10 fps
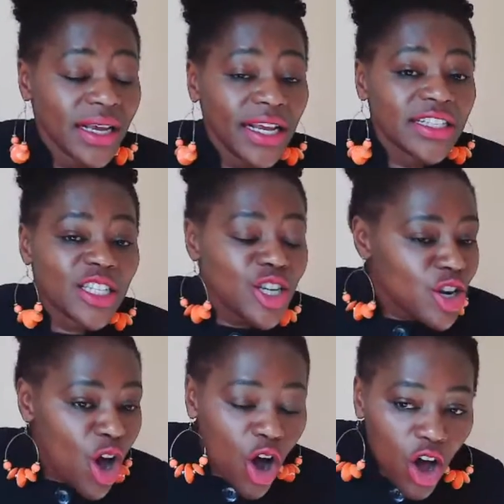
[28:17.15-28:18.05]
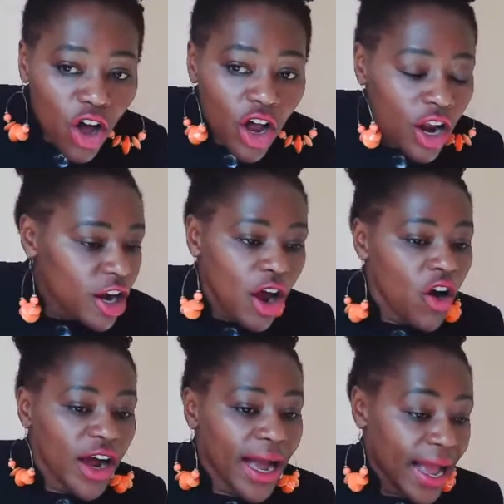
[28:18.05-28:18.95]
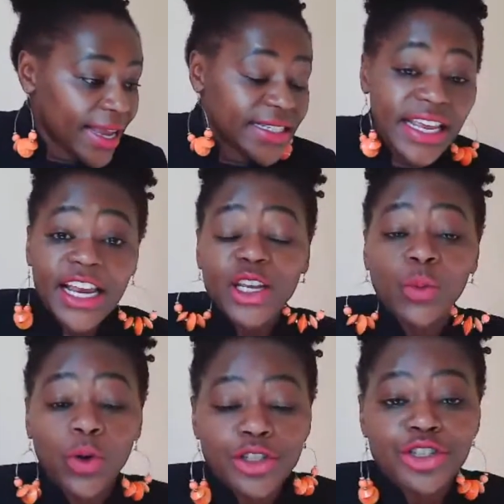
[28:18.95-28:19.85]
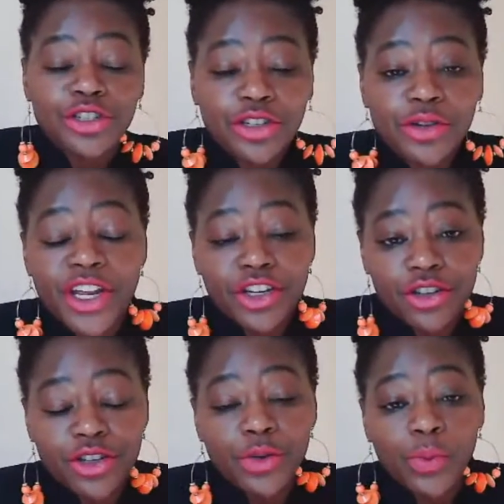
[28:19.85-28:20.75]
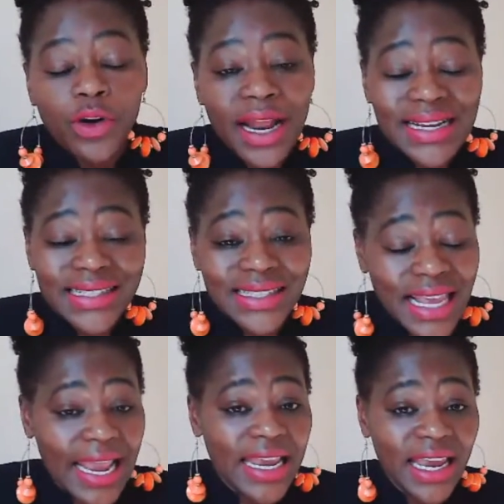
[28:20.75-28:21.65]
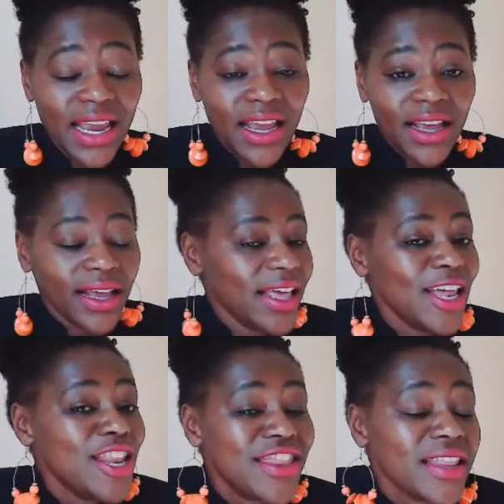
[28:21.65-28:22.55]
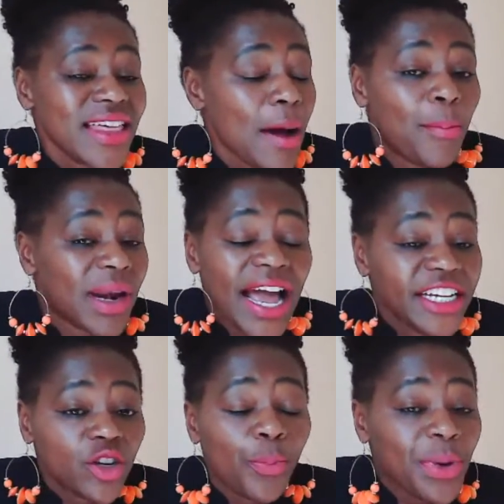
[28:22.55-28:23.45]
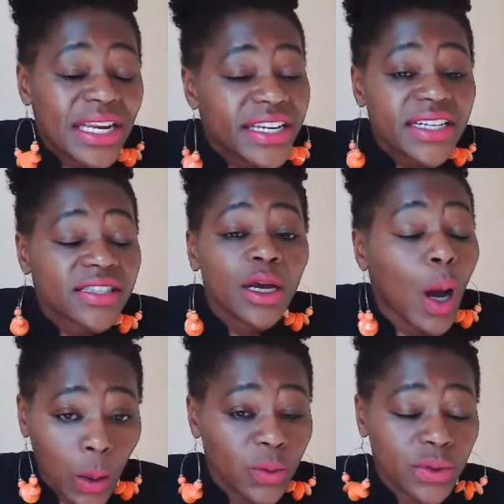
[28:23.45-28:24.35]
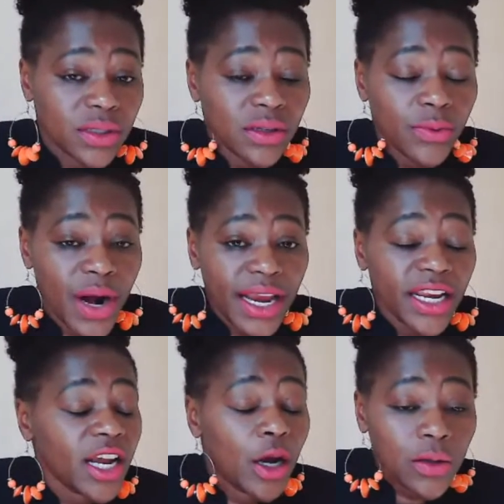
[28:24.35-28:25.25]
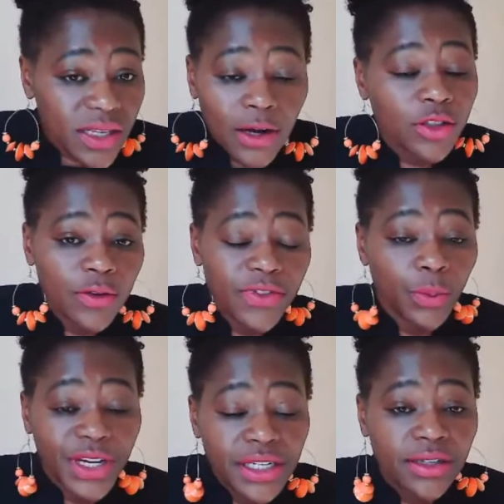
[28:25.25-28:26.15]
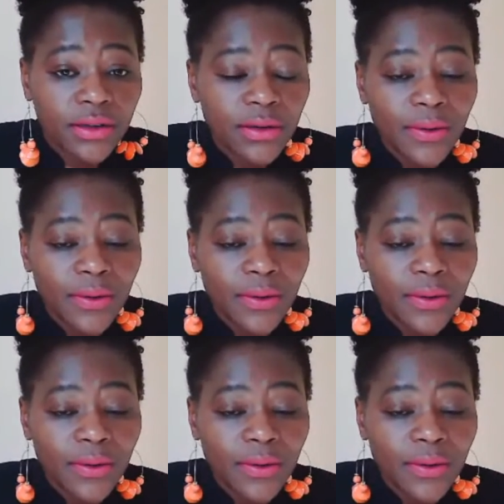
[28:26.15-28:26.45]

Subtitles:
It's no longer I tell you what to do and you do what I say. That blind obedience goes, right? It goes out of the window.